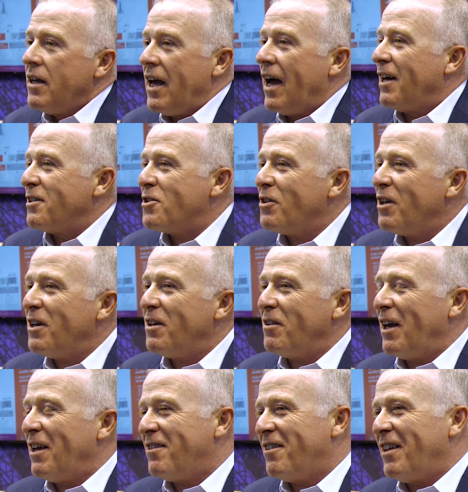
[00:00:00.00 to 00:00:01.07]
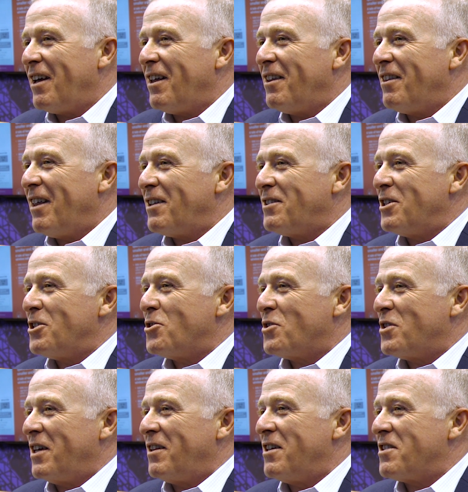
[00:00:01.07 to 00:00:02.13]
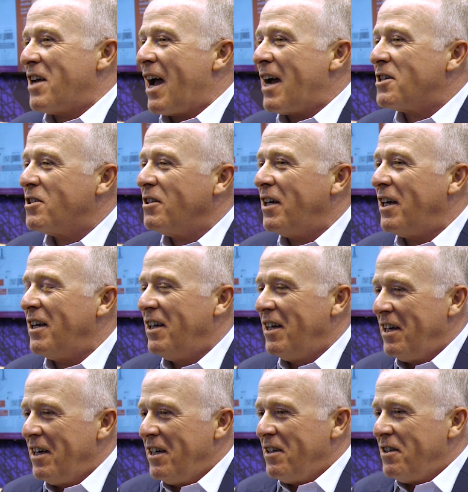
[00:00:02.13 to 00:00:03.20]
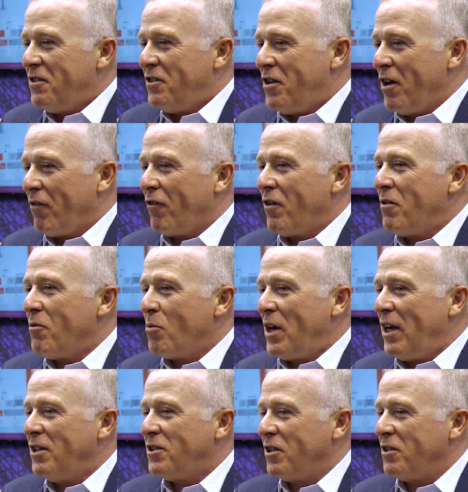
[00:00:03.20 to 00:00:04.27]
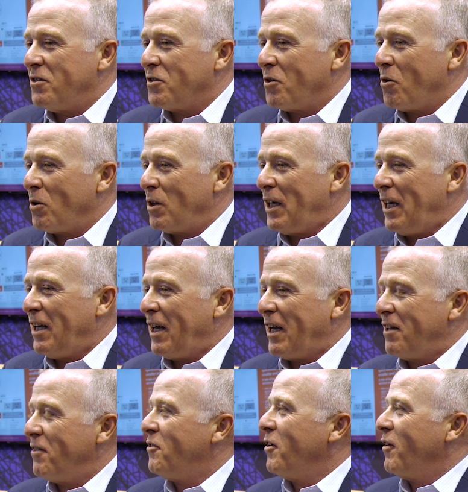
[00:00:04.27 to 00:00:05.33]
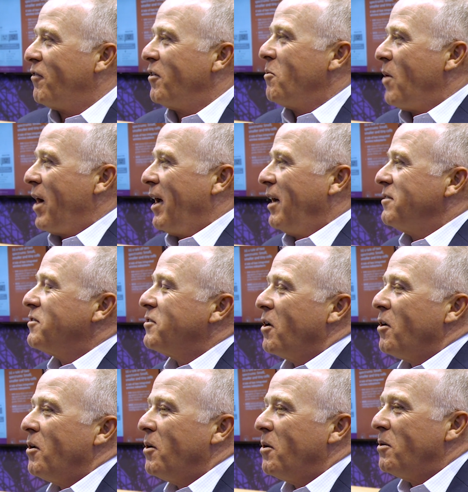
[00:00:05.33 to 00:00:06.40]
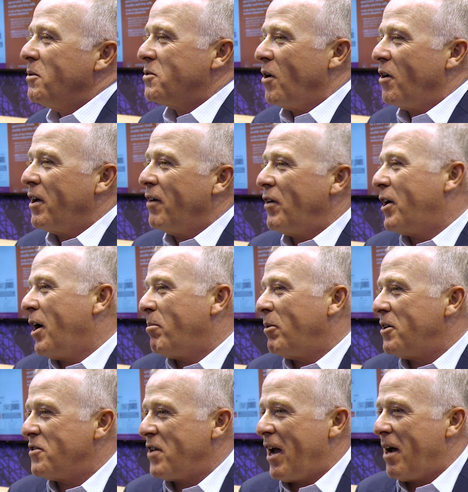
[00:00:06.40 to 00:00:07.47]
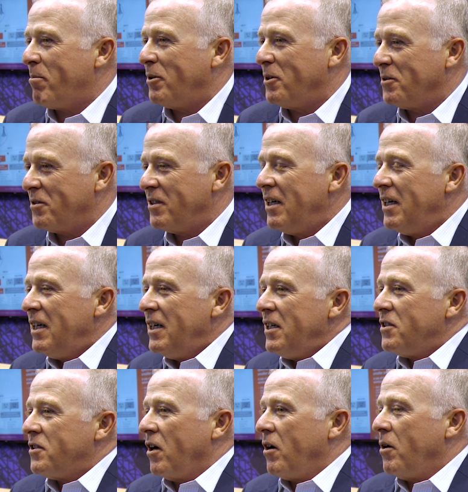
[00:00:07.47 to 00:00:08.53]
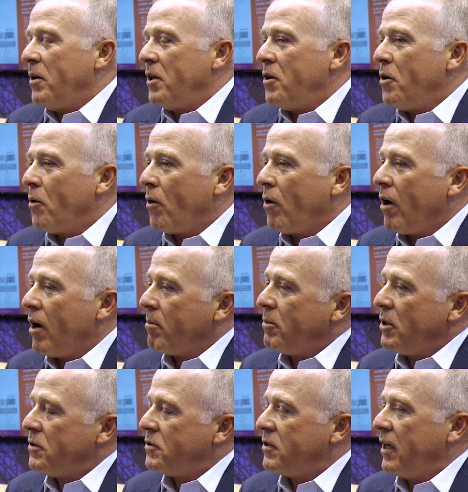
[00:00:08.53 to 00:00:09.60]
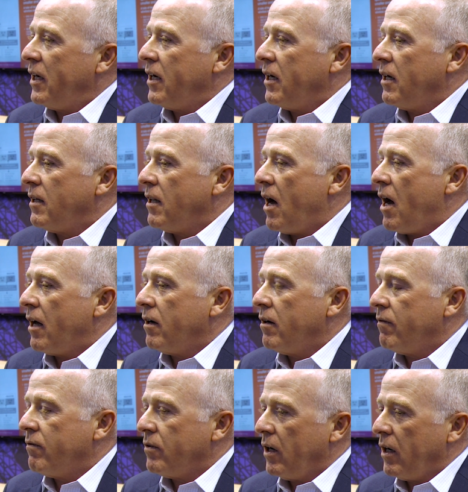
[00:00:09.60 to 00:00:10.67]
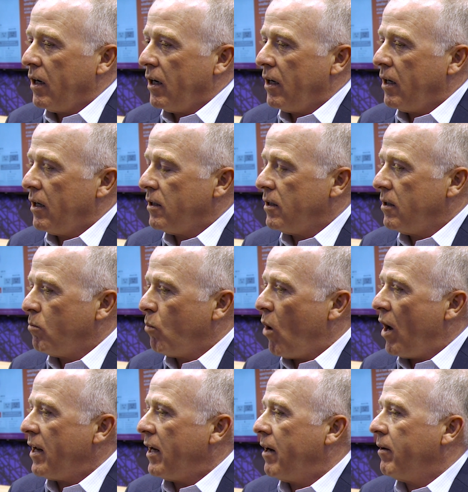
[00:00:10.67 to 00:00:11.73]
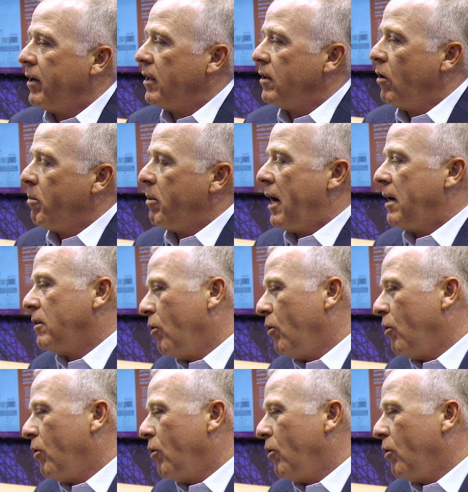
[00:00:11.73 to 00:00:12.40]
Yeah, so that, it, that, that's interesting. There's actually different regions are leading in different ways. So, so I'll give you a couple examples. So in Europe, you see a lot of uh, wide area, low, pow